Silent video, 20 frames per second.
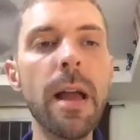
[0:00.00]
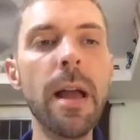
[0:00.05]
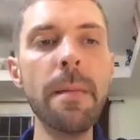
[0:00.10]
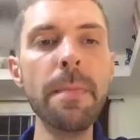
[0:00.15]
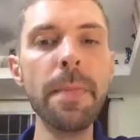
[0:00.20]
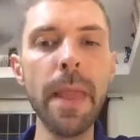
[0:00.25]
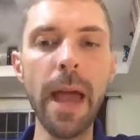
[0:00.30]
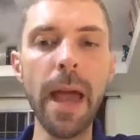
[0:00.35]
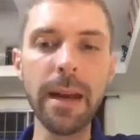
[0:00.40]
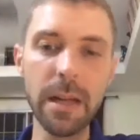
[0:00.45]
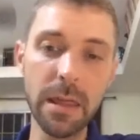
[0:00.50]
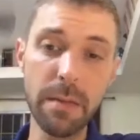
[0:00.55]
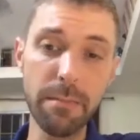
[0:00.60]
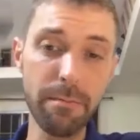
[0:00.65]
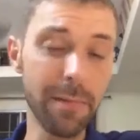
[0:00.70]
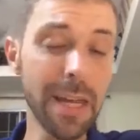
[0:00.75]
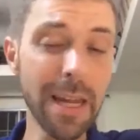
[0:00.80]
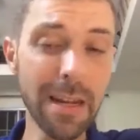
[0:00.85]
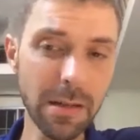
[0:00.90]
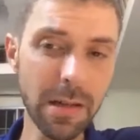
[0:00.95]
And in the
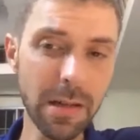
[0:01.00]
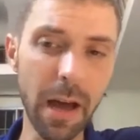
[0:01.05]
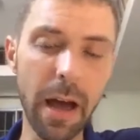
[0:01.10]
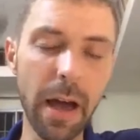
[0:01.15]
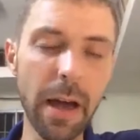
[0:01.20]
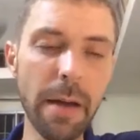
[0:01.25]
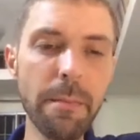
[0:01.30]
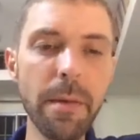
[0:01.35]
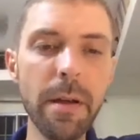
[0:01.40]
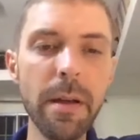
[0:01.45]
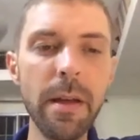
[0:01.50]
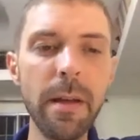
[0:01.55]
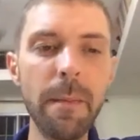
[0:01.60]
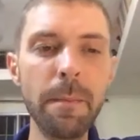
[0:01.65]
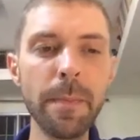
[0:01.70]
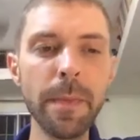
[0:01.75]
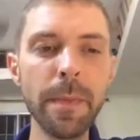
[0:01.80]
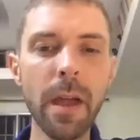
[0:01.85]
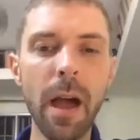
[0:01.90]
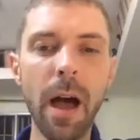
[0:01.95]
meantime,
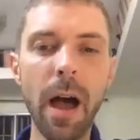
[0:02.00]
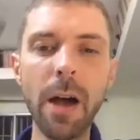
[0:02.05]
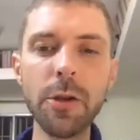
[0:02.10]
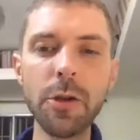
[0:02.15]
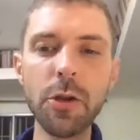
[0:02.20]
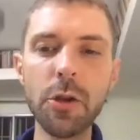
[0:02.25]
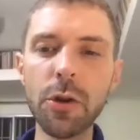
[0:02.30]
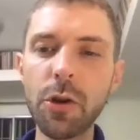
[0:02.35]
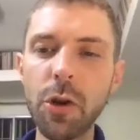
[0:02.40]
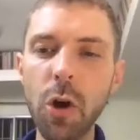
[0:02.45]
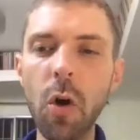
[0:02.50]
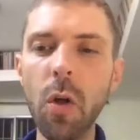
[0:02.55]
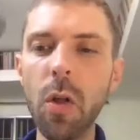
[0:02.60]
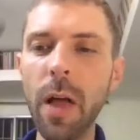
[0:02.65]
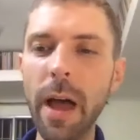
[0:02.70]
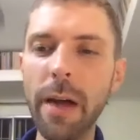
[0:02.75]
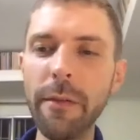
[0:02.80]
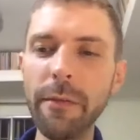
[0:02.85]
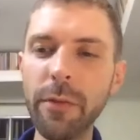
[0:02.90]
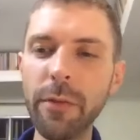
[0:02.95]
your goal
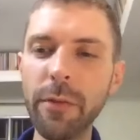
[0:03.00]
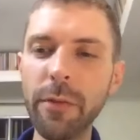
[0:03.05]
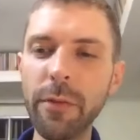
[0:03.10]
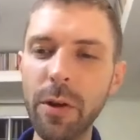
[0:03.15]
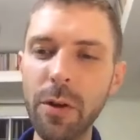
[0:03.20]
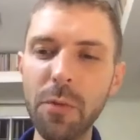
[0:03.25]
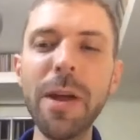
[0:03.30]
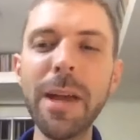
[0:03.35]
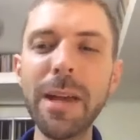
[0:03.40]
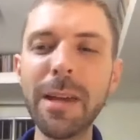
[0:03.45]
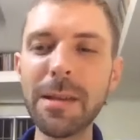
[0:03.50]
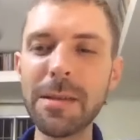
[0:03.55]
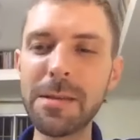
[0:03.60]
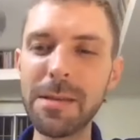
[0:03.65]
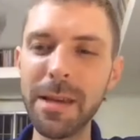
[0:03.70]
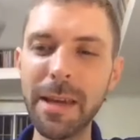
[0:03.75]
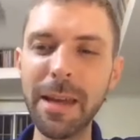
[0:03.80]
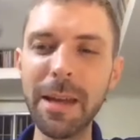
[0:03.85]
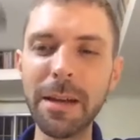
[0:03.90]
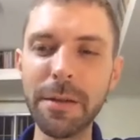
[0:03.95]
every week is
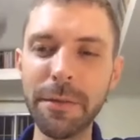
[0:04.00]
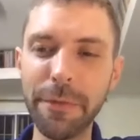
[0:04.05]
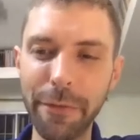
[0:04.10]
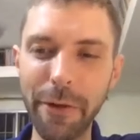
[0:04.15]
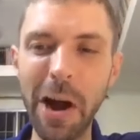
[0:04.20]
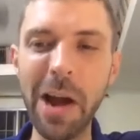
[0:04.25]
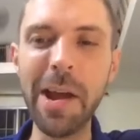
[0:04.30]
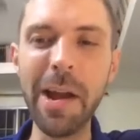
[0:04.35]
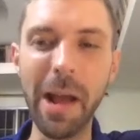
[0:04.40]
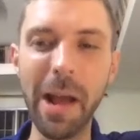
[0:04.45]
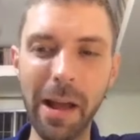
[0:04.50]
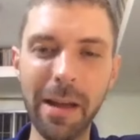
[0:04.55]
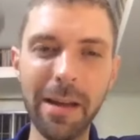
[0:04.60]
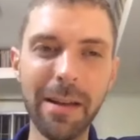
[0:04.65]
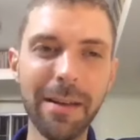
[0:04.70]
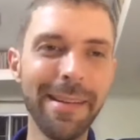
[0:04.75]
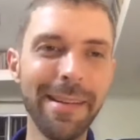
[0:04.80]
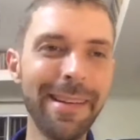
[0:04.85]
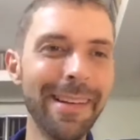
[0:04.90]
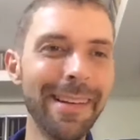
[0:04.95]
to get to Friday,
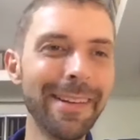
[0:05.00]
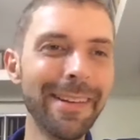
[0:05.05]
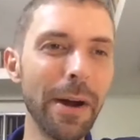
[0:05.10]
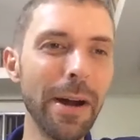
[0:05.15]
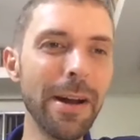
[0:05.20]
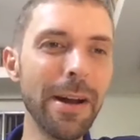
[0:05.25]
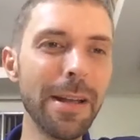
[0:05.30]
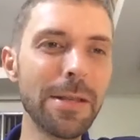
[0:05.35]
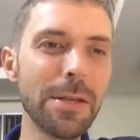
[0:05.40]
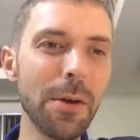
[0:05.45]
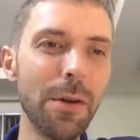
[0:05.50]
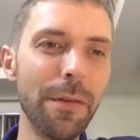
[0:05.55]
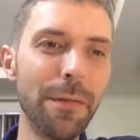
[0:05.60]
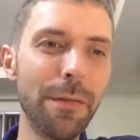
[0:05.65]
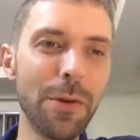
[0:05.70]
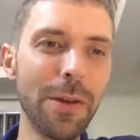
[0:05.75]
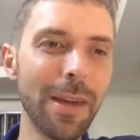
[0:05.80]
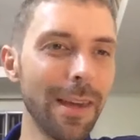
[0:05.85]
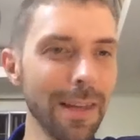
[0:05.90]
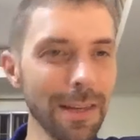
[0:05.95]
right? And so if you
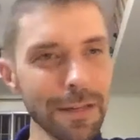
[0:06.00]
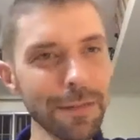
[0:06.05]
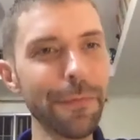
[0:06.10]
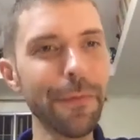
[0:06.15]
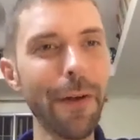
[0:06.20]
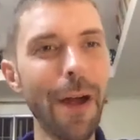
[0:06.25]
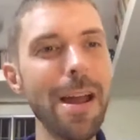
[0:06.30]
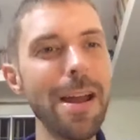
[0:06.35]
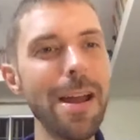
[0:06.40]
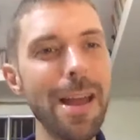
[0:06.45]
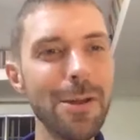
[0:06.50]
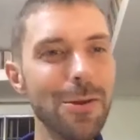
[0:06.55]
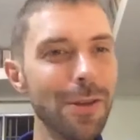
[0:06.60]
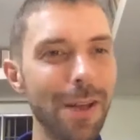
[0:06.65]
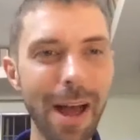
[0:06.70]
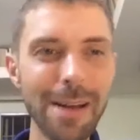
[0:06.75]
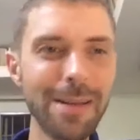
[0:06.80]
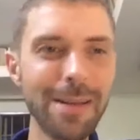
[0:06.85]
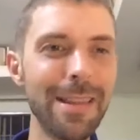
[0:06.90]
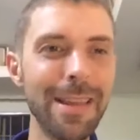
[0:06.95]
can get to Friday and you
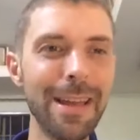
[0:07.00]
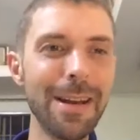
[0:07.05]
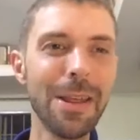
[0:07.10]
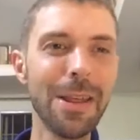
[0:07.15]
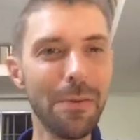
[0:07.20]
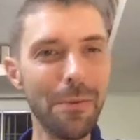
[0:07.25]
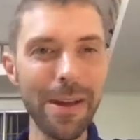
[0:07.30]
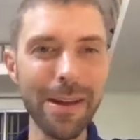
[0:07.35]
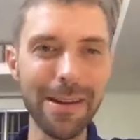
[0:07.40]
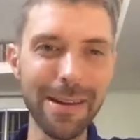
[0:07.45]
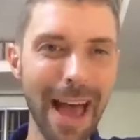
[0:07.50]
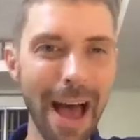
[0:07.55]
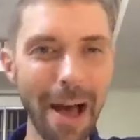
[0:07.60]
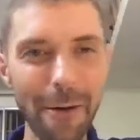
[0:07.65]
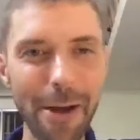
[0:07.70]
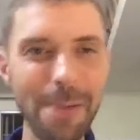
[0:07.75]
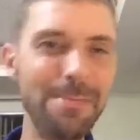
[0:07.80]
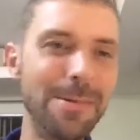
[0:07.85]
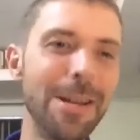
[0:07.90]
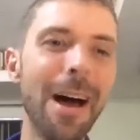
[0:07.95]
got to the end of the week, now
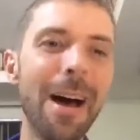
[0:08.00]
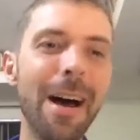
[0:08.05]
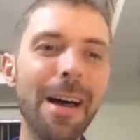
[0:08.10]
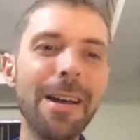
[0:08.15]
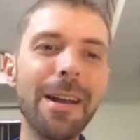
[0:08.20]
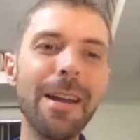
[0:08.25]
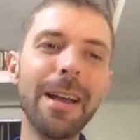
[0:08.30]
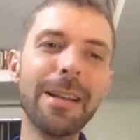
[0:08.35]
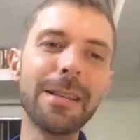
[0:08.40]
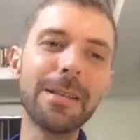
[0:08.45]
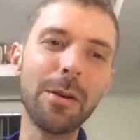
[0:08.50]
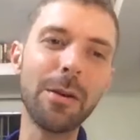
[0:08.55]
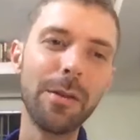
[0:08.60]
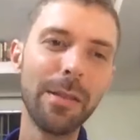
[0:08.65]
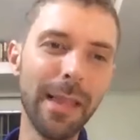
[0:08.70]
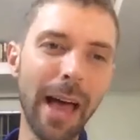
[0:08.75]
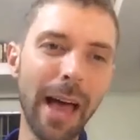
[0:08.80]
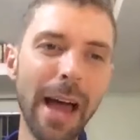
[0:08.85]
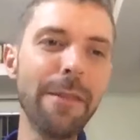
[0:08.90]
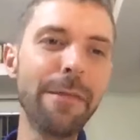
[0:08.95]
I'm done. And so
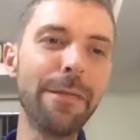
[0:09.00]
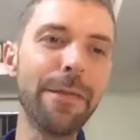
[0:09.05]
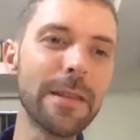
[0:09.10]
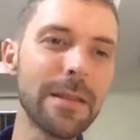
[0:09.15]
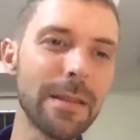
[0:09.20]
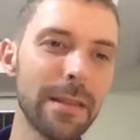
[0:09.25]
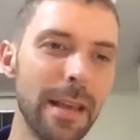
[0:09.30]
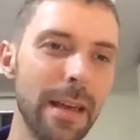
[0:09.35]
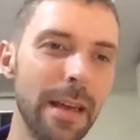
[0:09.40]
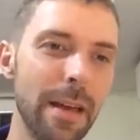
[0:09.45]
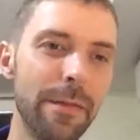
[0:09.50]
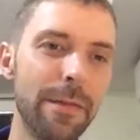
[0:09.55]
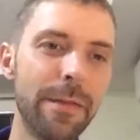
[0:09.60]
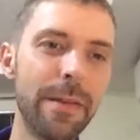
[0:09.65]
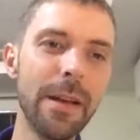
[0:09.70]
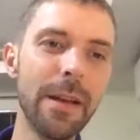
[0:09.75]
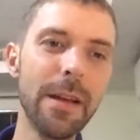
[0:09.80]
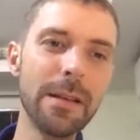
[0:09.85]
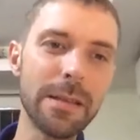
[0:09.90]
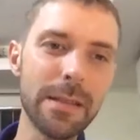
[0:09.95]
life is lived
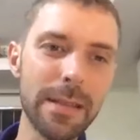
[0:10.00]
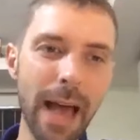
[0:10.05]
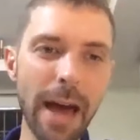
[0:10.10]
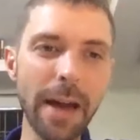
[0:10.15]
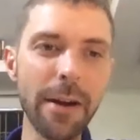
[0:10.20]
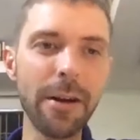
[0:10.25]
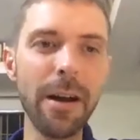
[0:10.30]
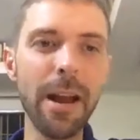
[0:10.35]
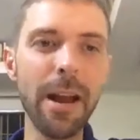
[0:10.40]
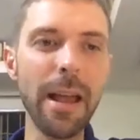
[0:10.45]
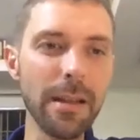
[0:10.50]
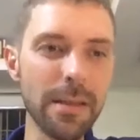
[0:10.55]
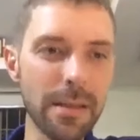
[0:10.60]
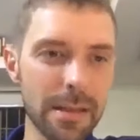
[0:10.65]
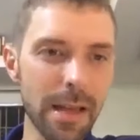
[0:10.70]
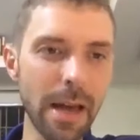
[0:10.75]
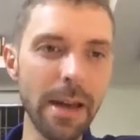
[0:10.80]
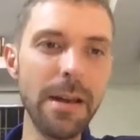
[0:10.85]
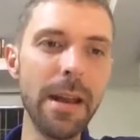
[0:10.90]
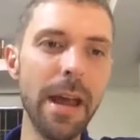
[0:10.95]
Saturday and
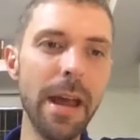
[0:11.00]
Sunday.